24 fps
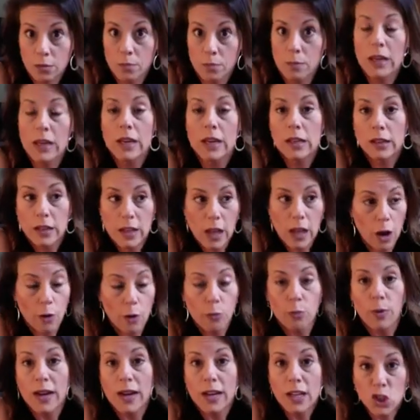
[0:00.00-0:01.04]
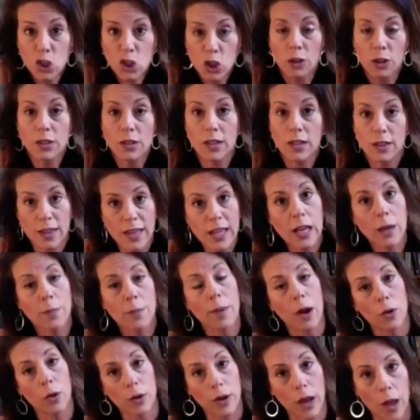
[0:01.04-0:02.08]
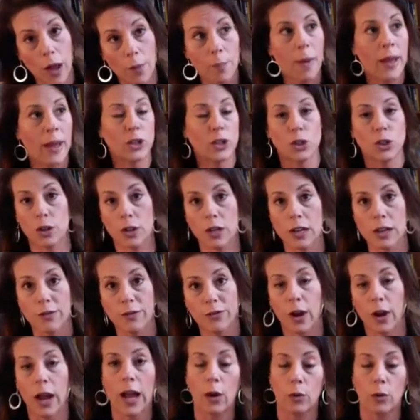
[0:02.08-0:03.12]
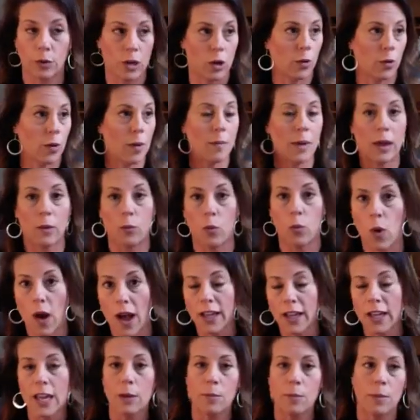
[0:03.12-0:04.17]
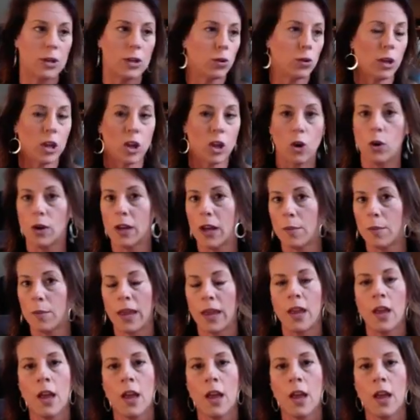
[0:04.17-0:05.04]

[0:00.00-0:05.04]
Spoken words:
immediately already start to think about my journey for how, you know, am I walking? Am I doing yoga?